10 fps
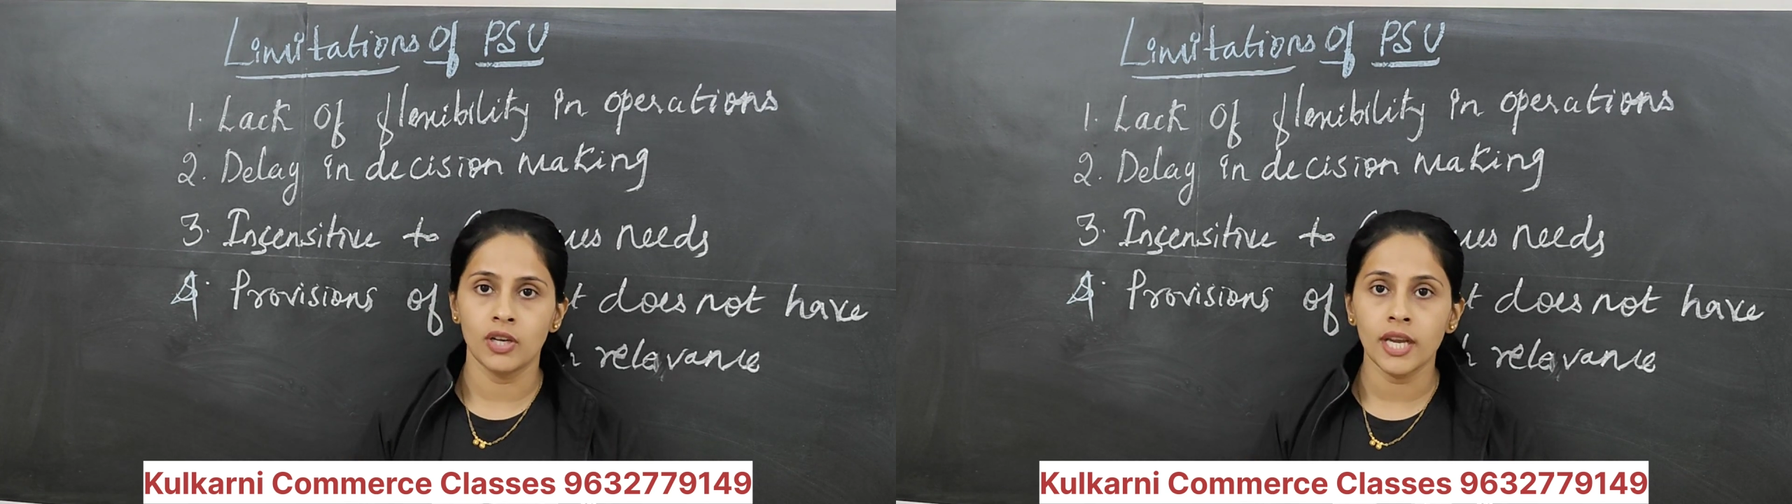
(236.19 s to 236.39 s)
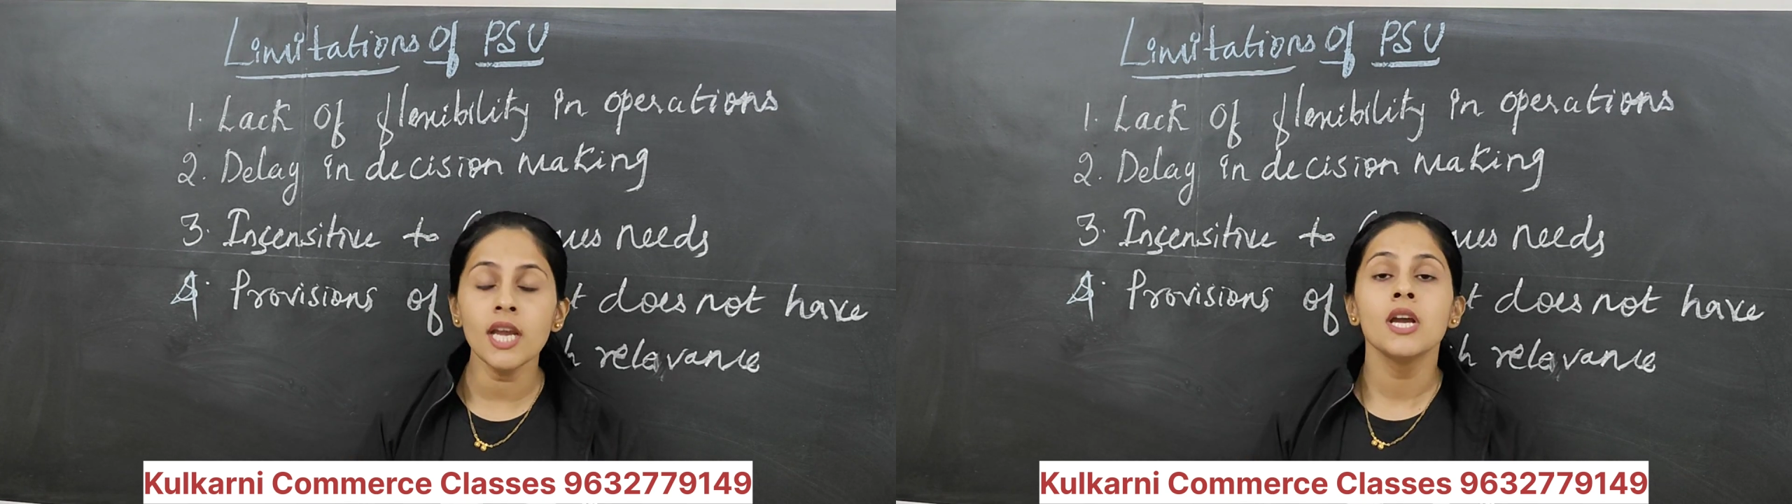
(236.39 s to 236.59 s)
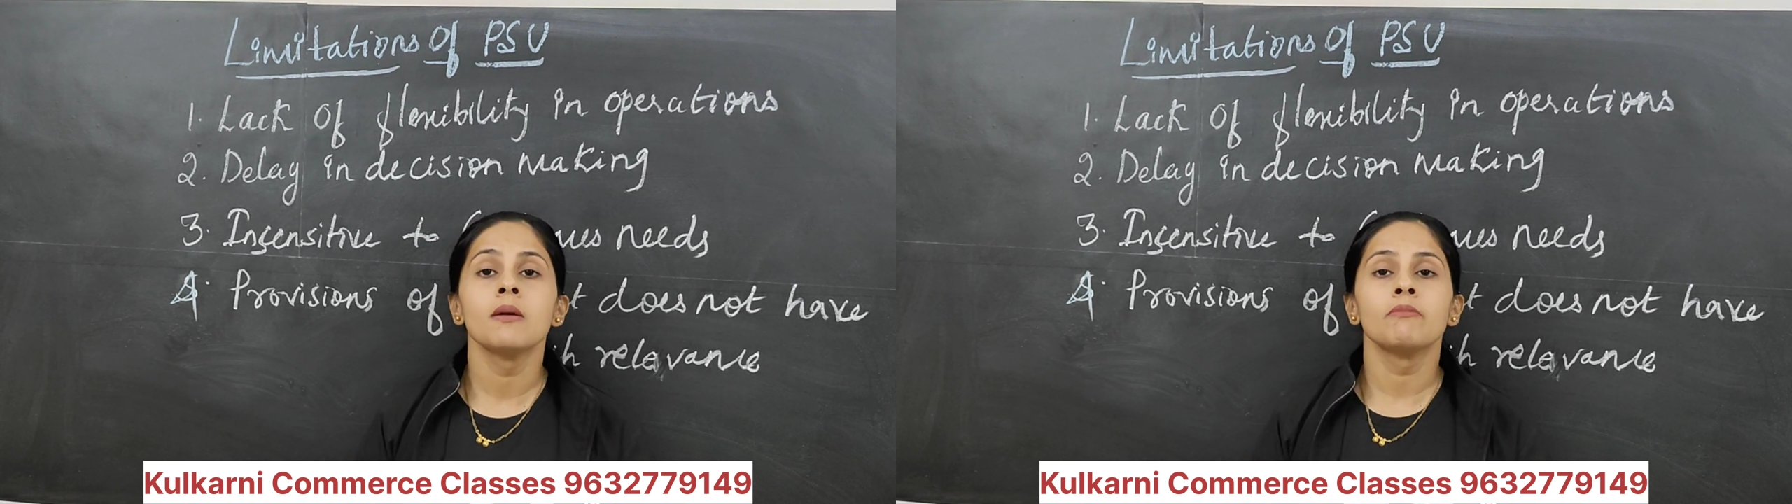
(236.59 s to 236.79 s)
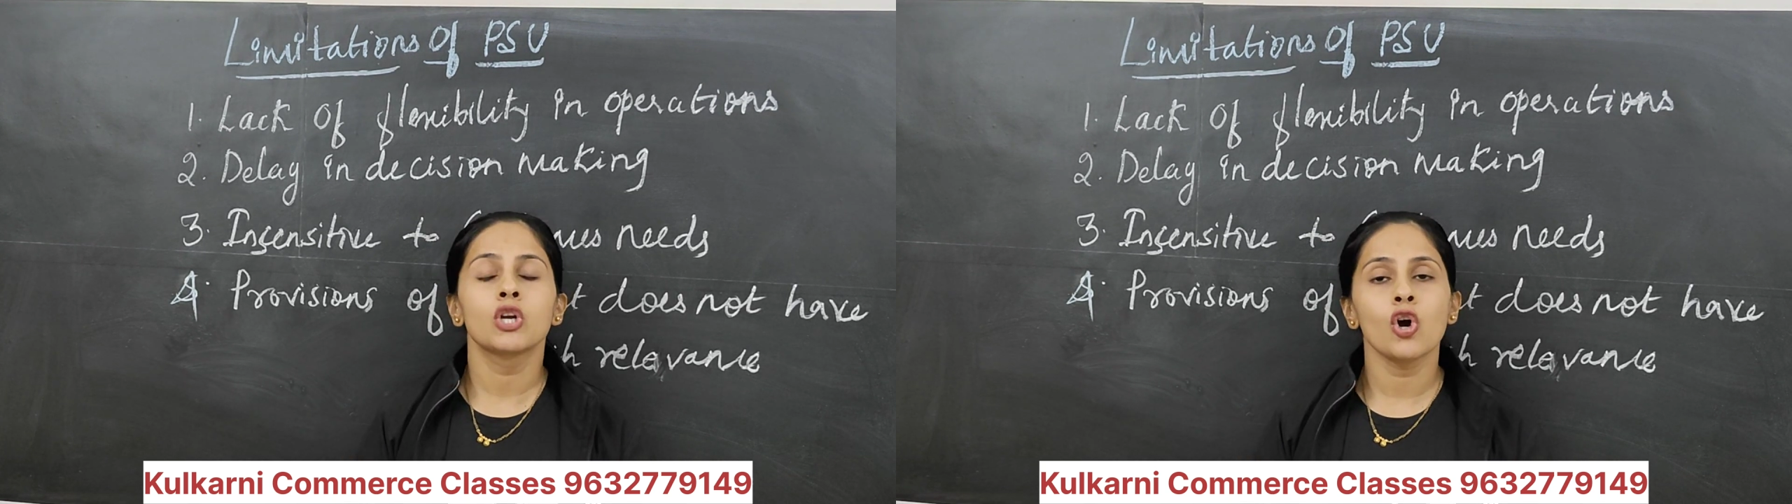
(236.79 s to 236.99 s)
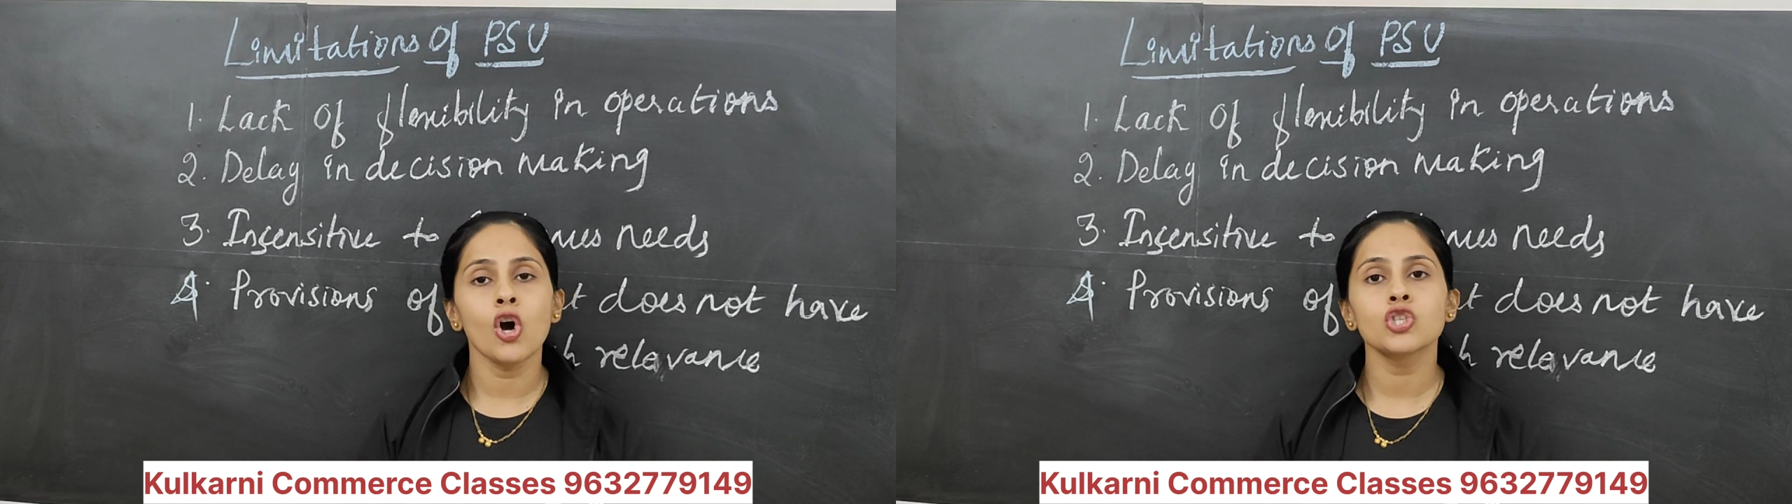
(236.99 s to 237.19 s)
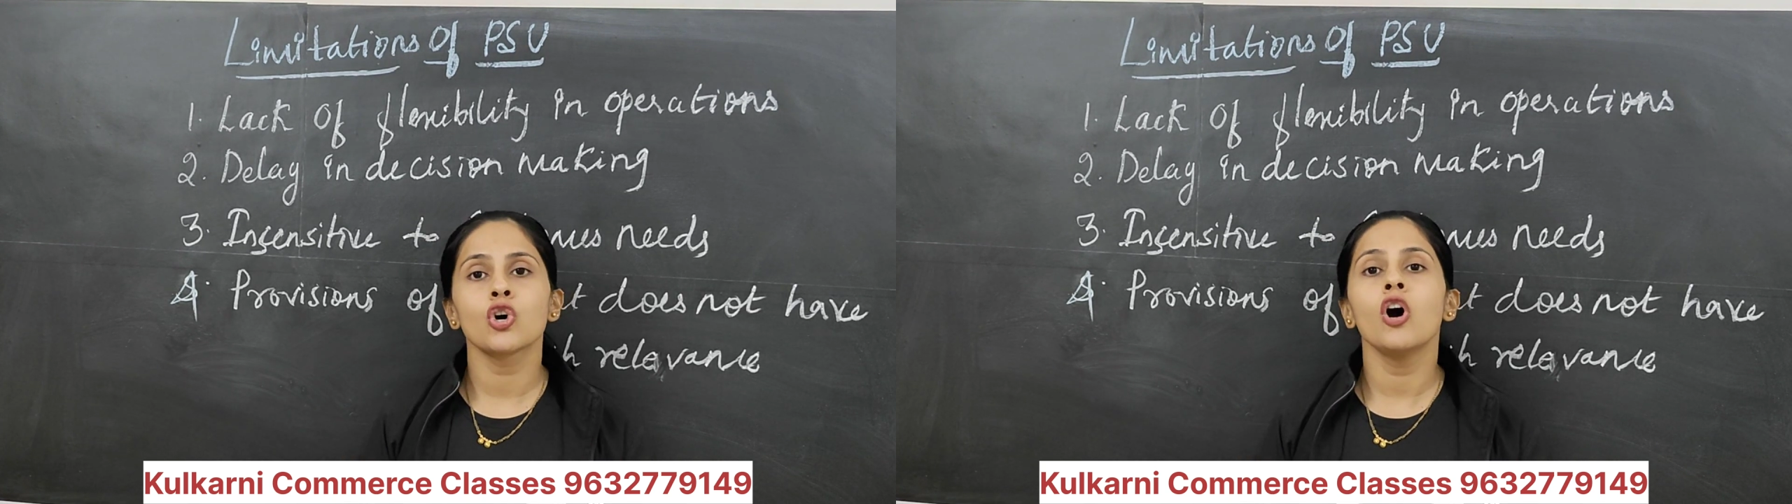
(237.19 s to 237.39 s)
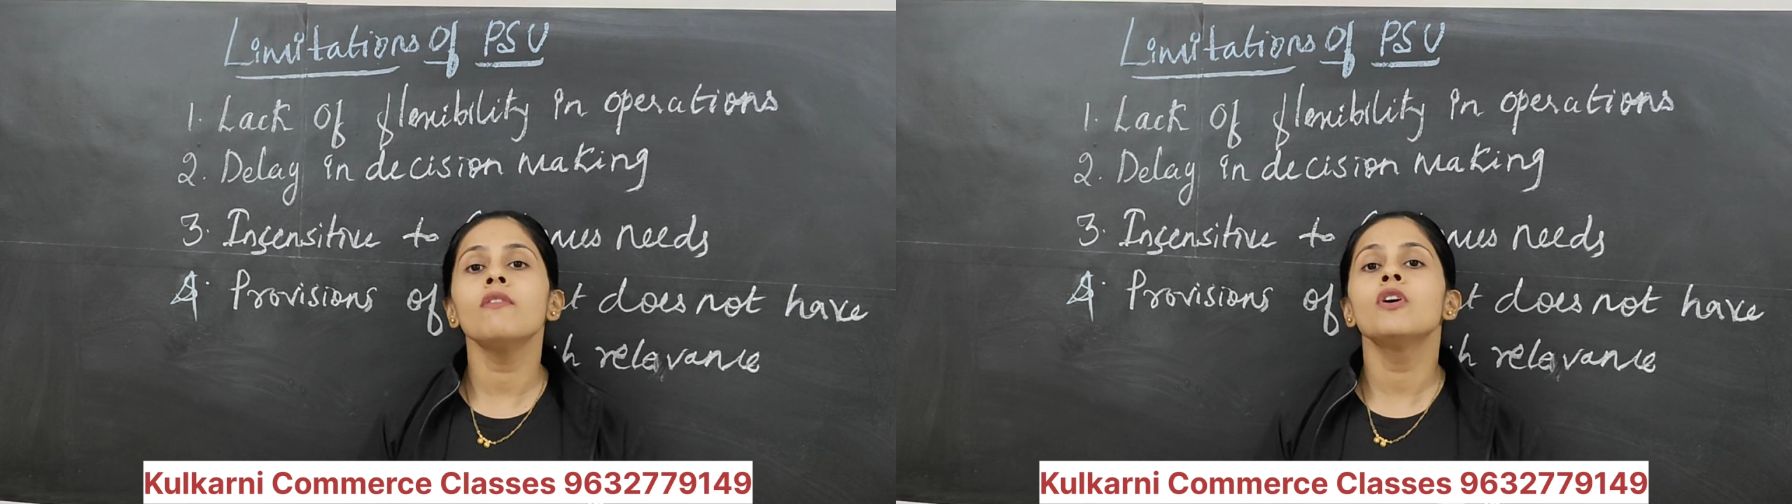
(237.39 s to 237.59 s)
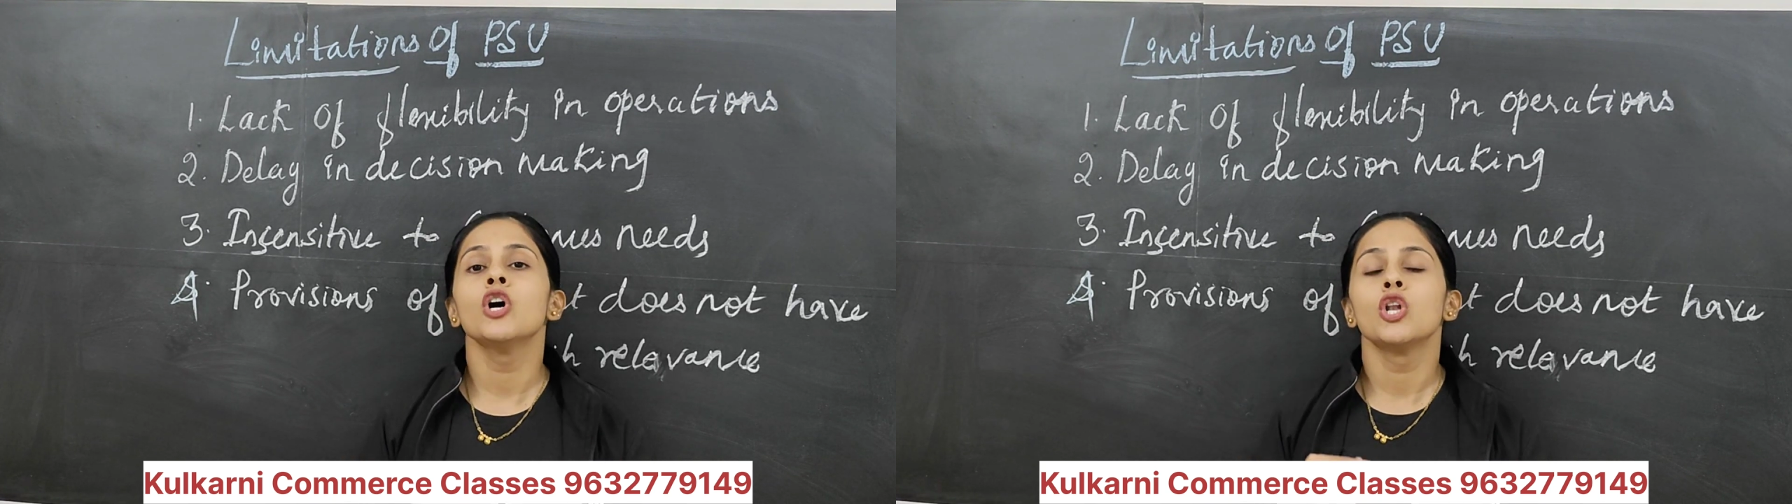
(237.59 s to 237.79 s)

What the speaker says: Okay, because of